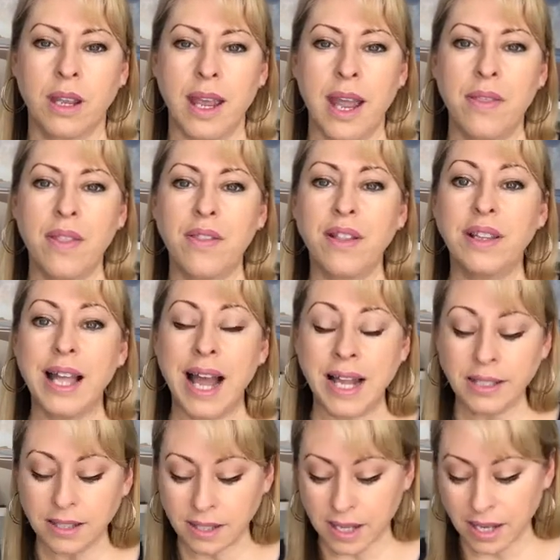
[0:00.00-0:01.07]
And then the
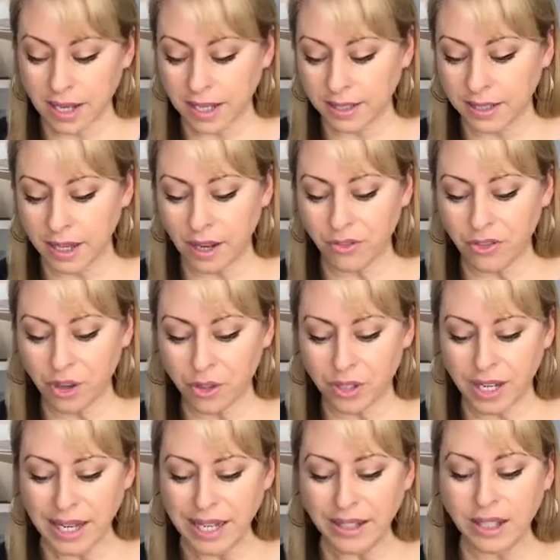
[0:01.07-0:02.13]
last thing is, if there's
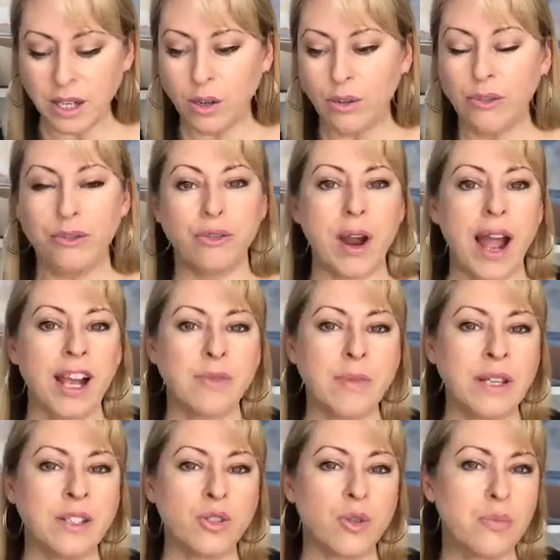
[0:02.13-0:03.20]
any little
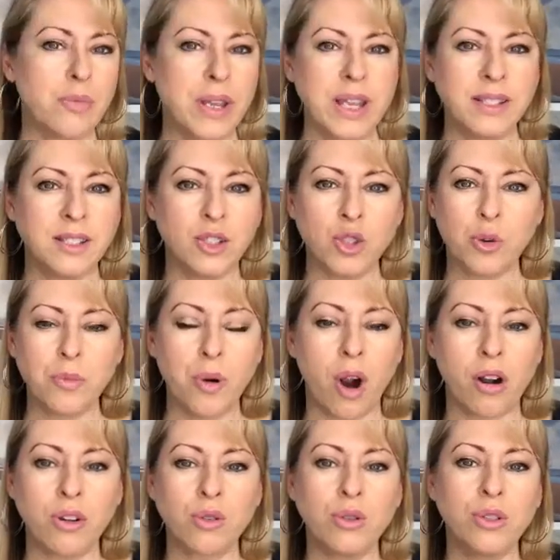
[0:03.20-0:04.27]
fragments or pieces or
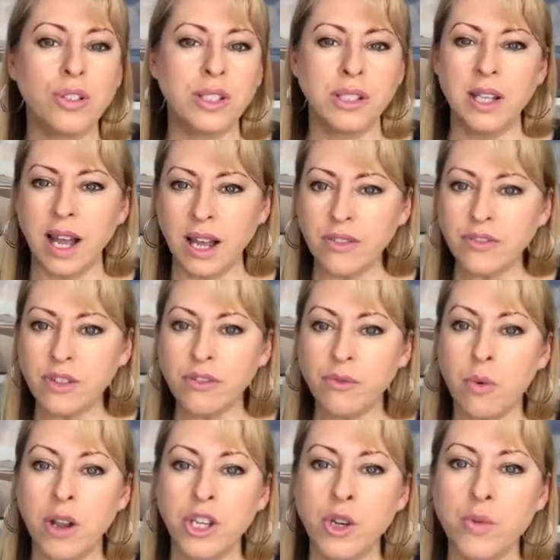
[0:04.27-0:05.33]
particles left of
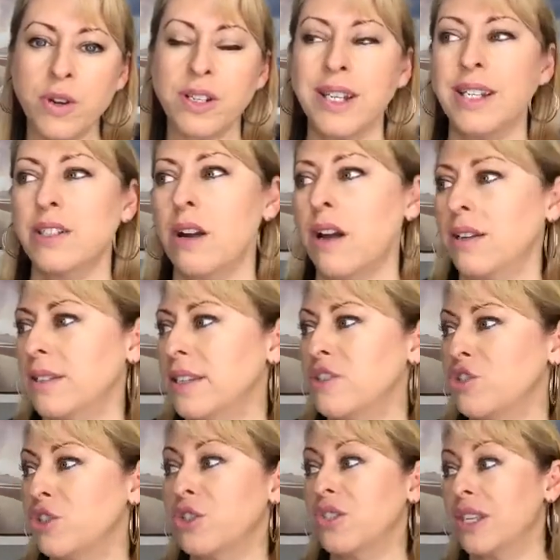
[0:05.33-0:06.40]
what you were detoxing,
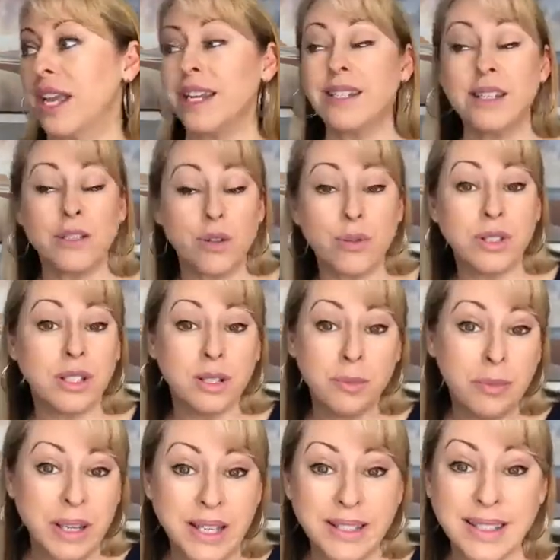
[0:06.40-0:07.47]
just say to those little
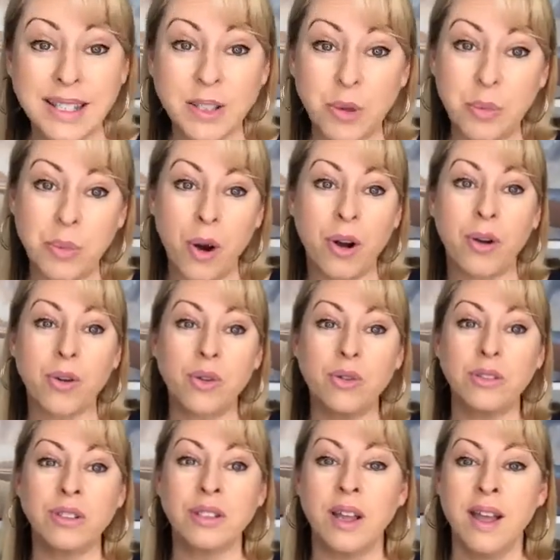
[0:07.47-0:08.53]
pieces or
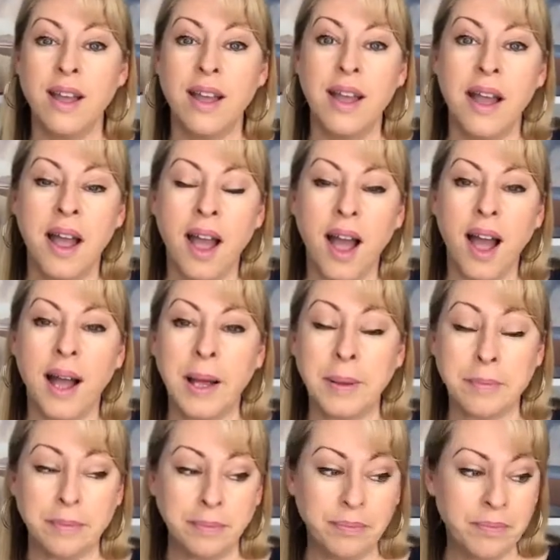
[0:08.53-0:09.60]
particles,
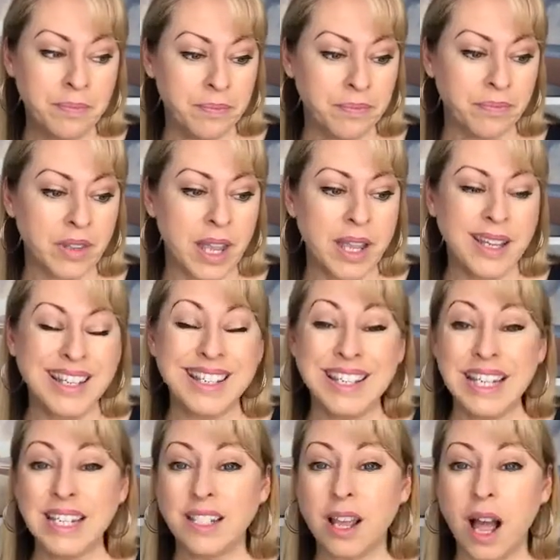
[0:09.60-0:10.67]

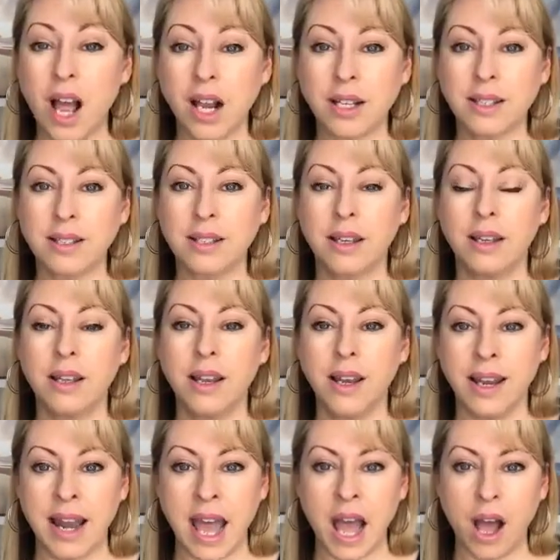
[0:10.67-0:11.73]
detox
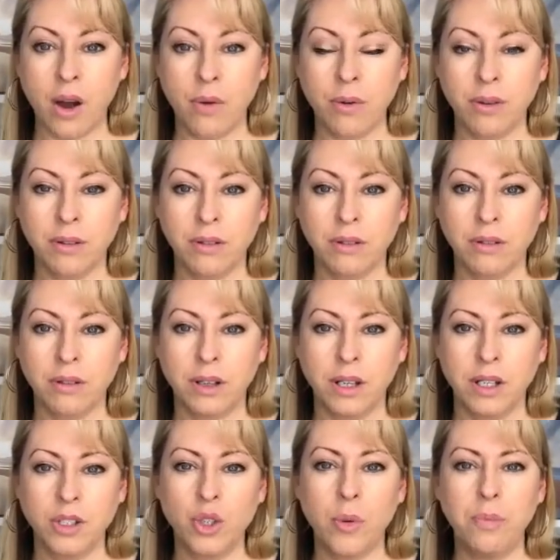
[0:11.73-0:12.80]
now.
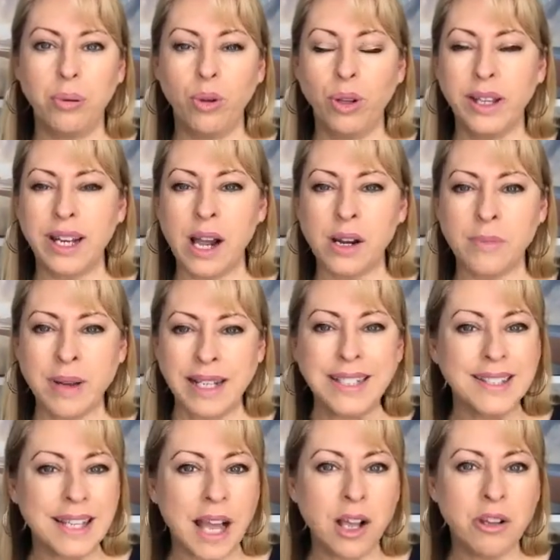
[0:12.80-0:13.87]
So pull it out of my
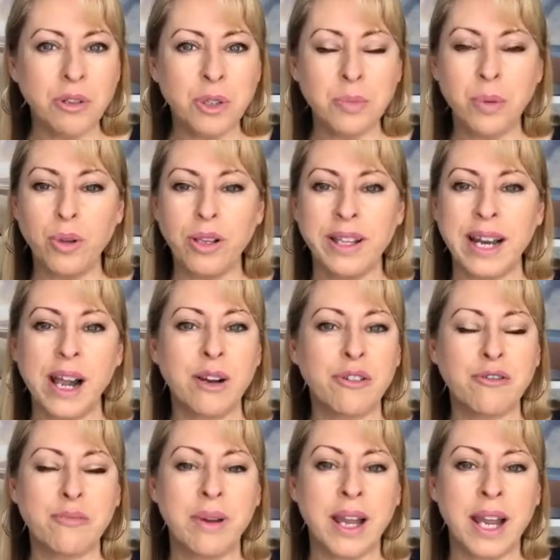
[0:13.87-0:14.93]
cells, pull it out
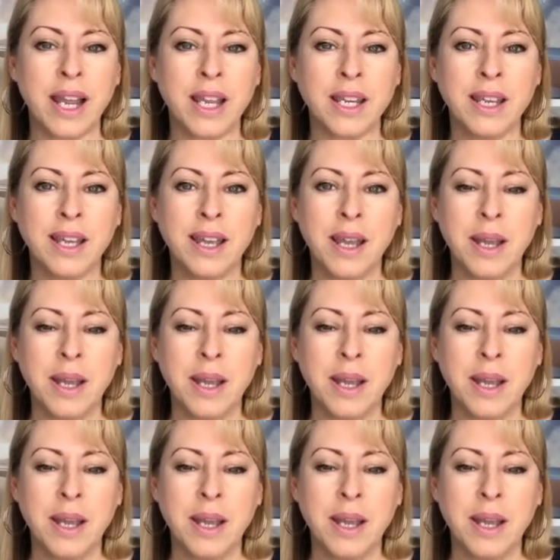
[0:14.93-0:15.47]
of my